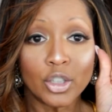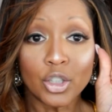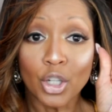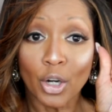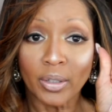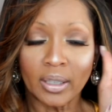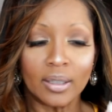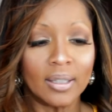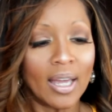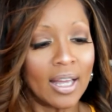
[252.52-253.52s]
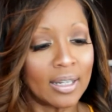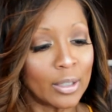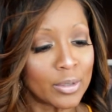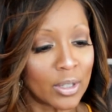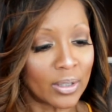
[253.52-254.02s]
Turkey.
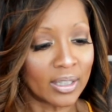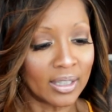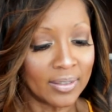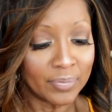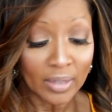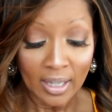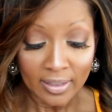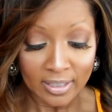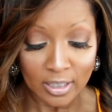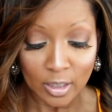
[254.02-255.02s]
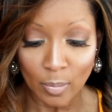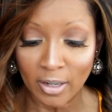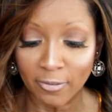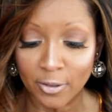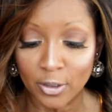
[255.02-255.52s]
Hello, Turkey. This is
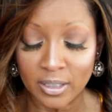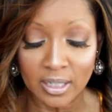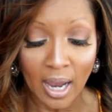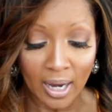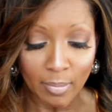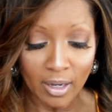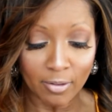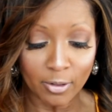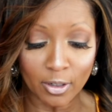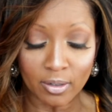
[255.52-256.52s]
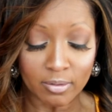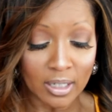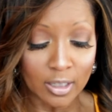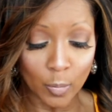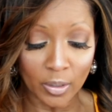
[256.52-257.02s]
my first time ever
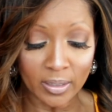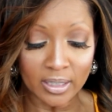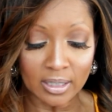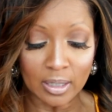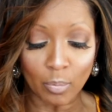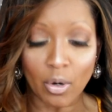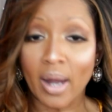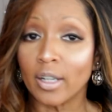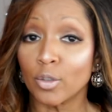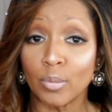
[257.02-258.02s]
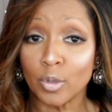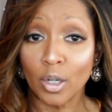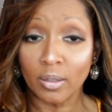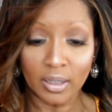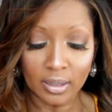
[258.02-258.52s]
experiencing products from
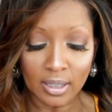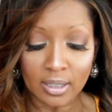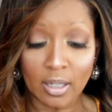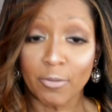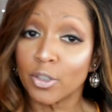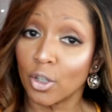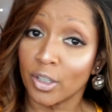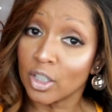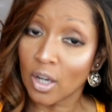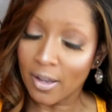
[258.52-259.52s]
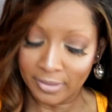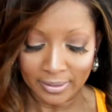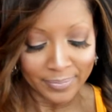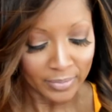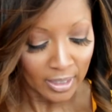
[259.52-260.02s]
Turkey, except for Turkish coffee.
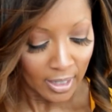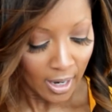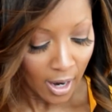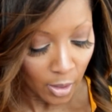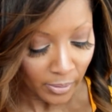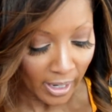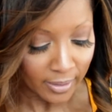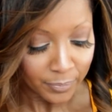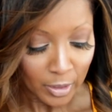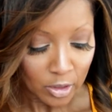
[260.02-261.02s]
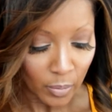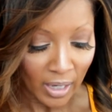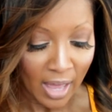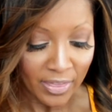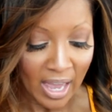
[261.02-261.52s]
Okay, so we
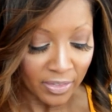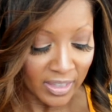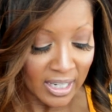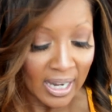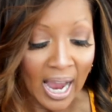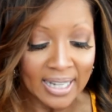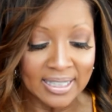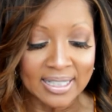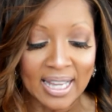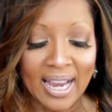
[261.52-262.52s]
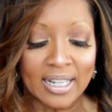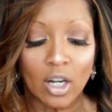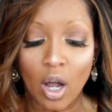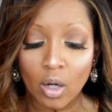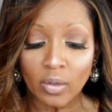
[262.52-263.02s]
got that. Then I
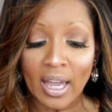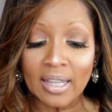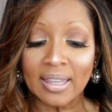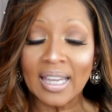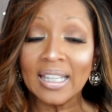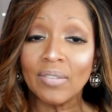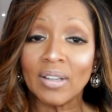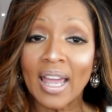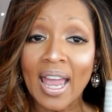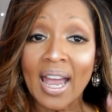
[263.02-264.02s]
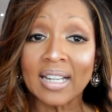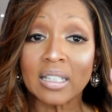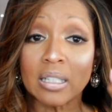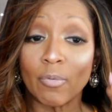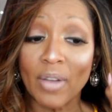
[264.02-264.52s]
decided, okay, they even had
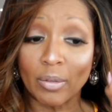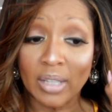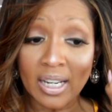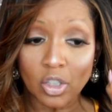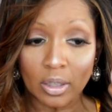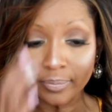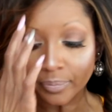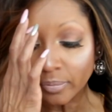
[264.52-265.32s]
some foundation.